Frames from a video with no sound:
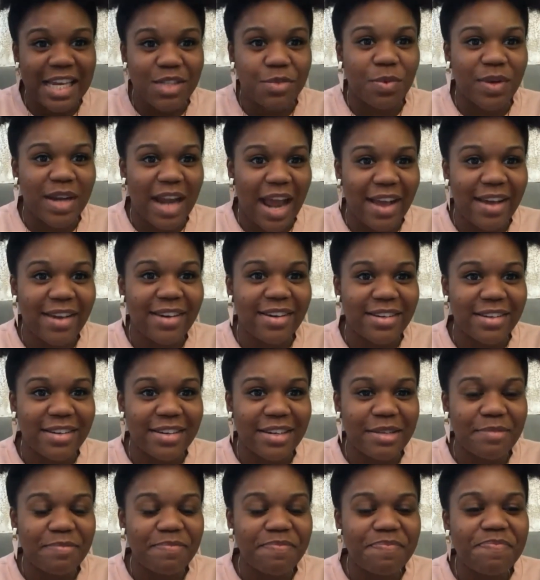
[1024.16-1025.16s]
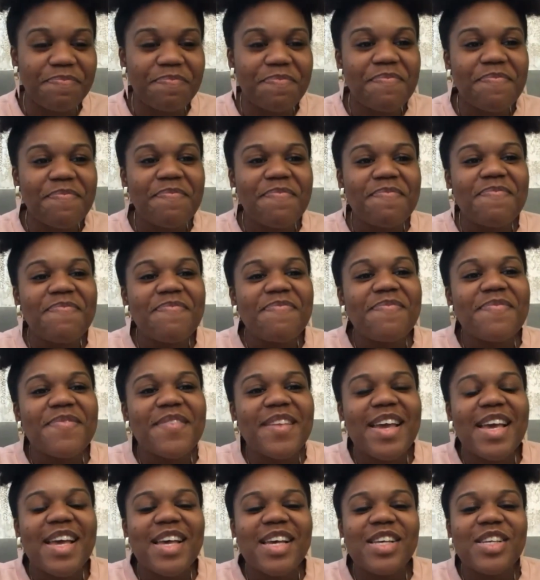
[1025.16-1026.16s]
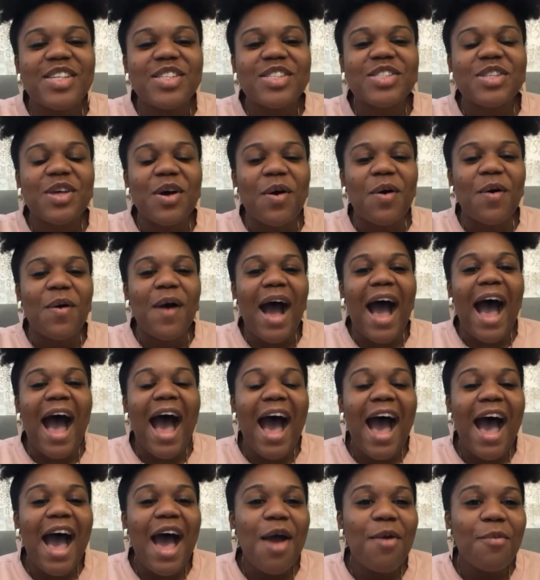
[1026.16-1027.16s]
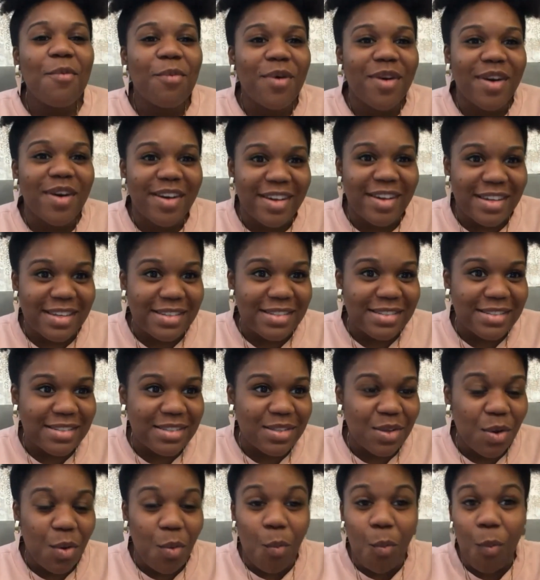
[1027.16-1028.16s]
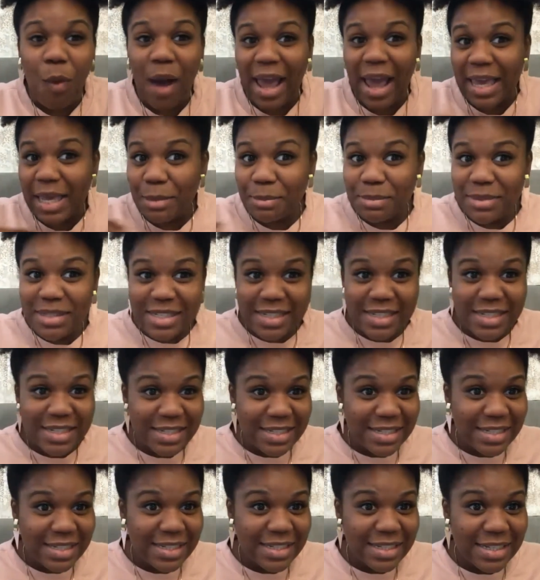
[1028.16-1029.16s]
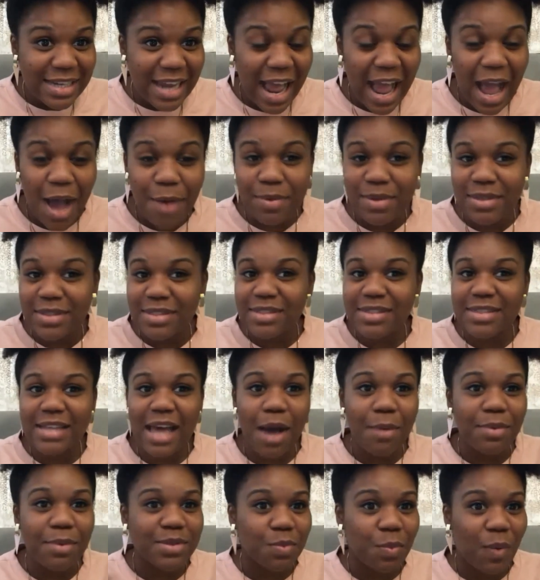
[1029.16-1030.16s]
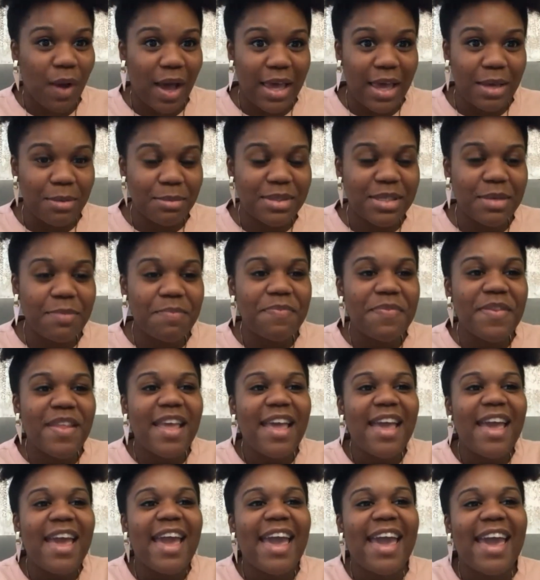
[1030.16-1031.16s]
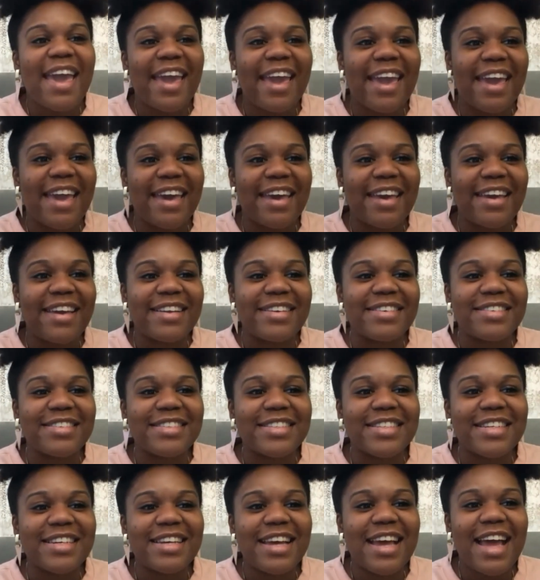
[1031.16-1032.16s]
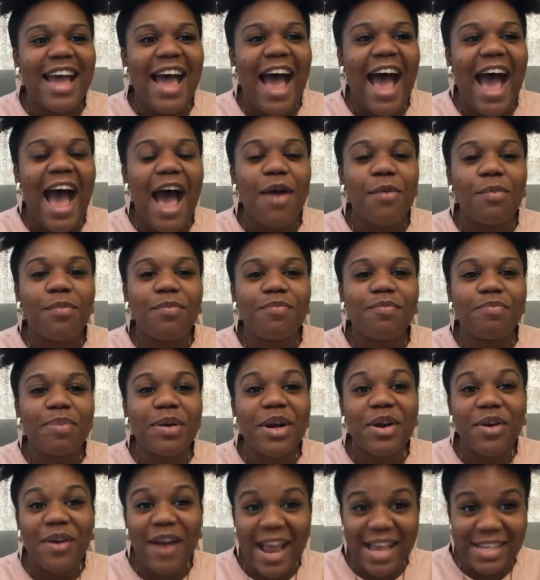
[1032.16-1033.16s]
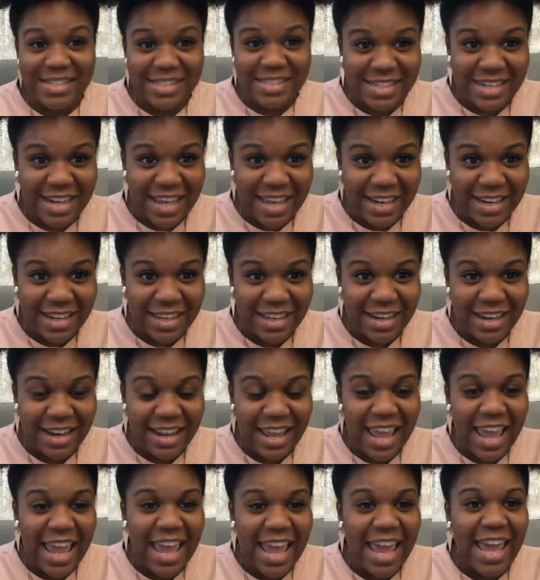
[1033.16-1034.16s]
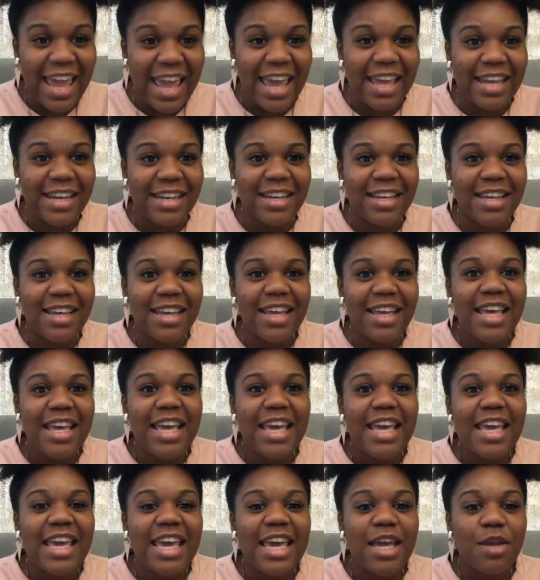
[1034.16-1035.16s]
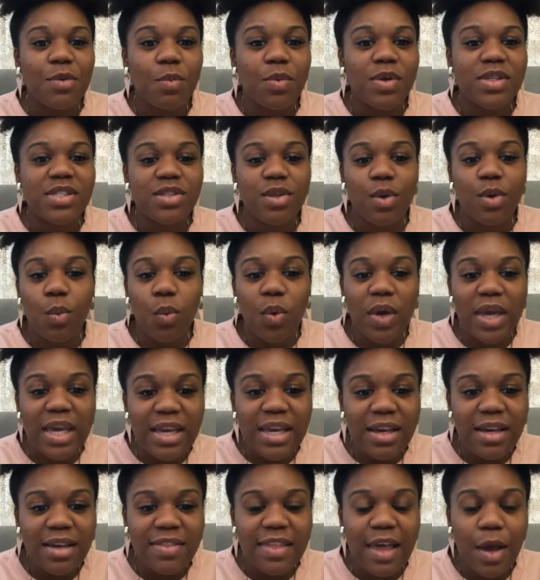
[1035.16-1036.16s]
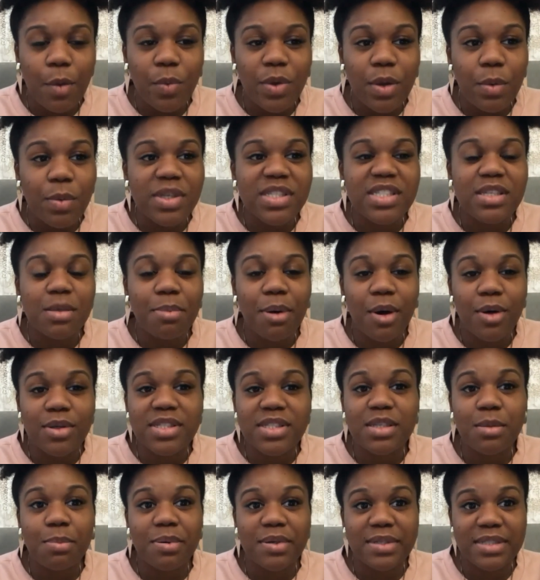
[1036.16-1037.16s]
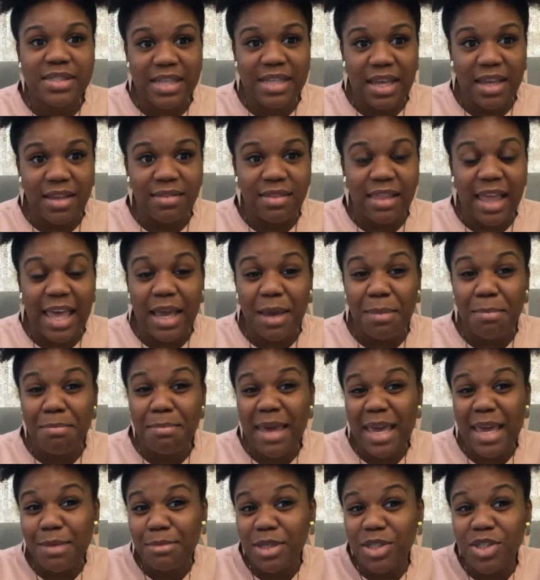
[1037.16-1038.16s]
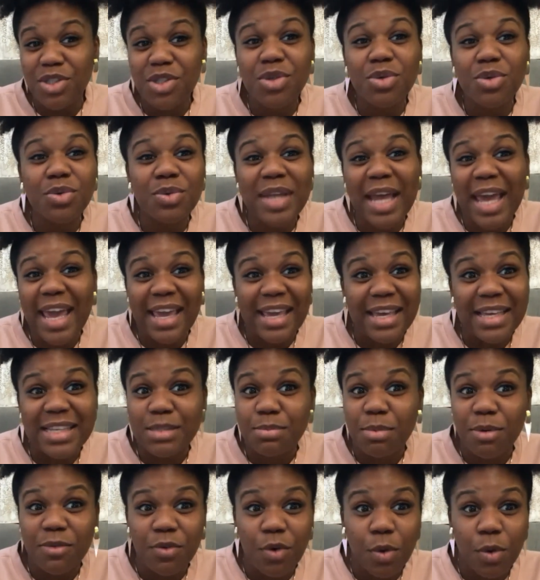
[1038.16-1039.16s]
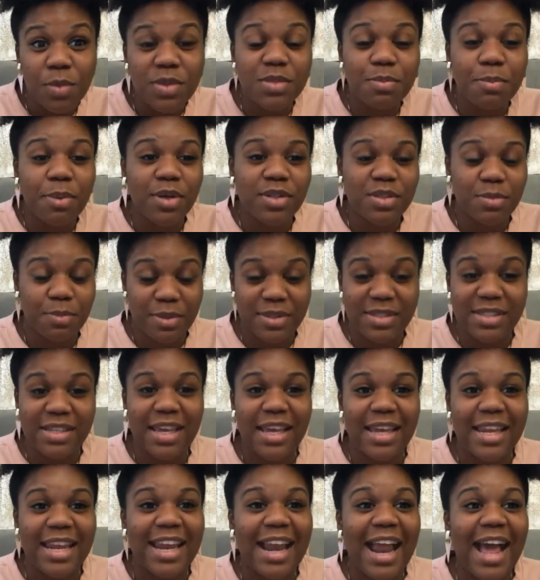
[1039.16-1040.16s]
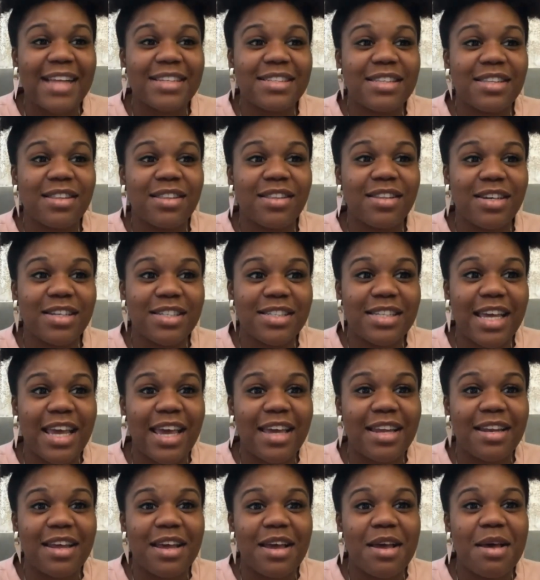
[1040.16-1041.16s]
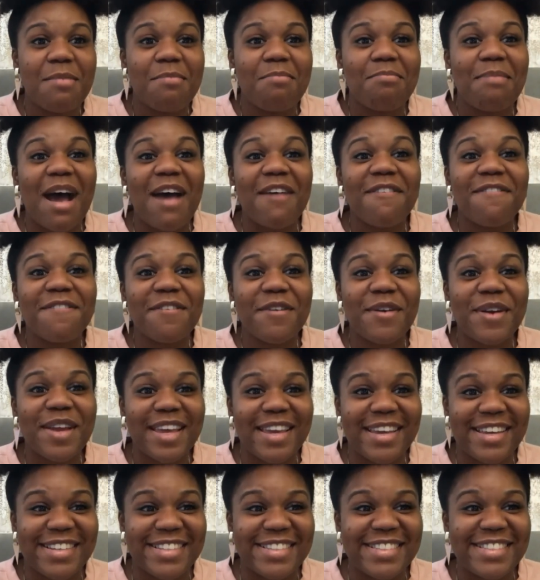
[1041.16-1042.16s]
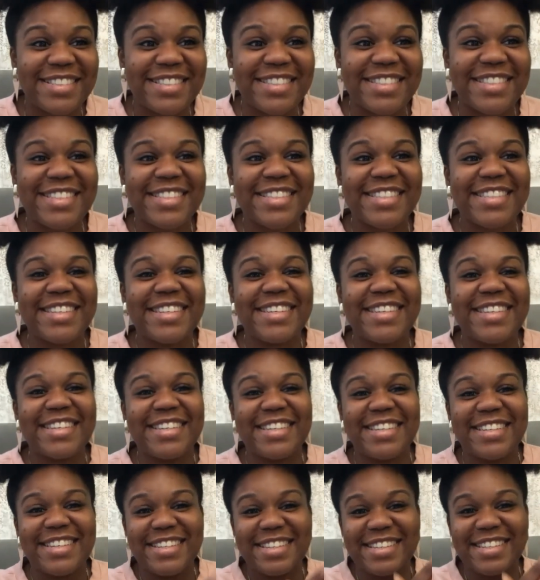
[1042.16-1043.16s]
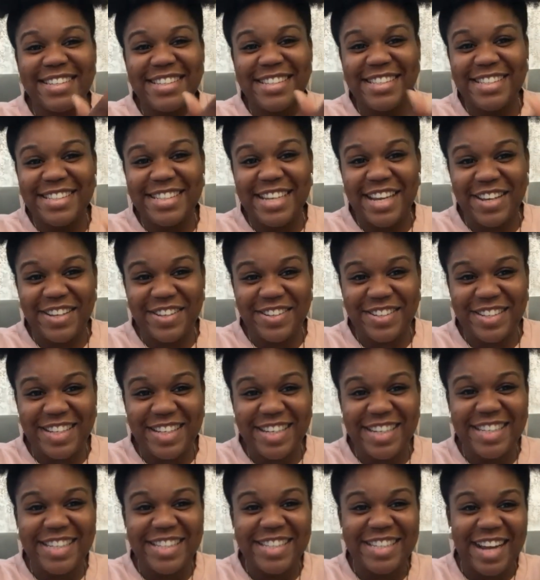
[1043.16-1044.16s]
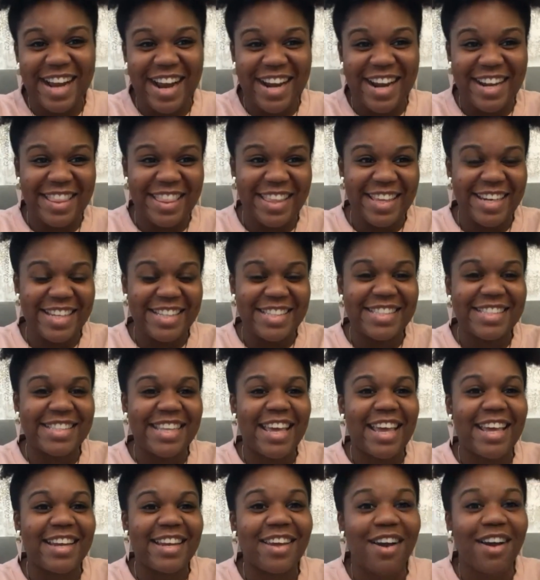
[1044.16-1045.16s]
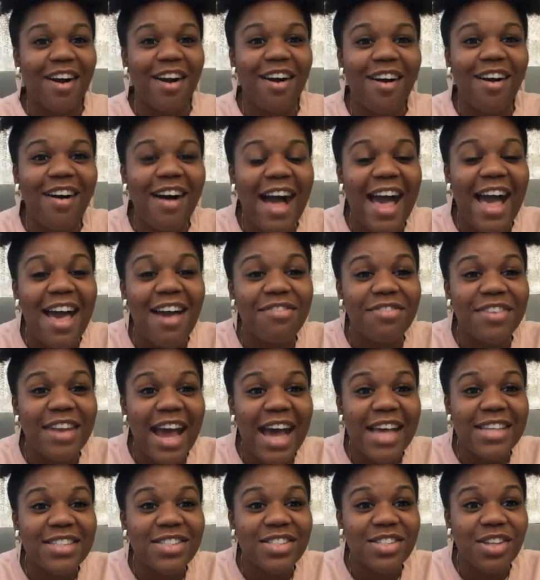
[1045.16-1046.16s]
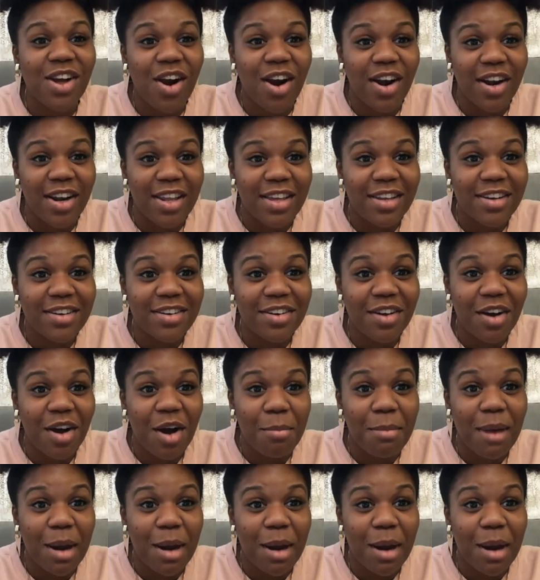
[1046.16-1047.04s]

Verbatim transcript: when I could. So I was wiped. I was I was wiped. And I procrastinated and it was the week that we were supposed to present, like maybe 2 days before we were supposed to present and I looked at my friends Sheldon and Jonathan and said, Y'all, I have not started on my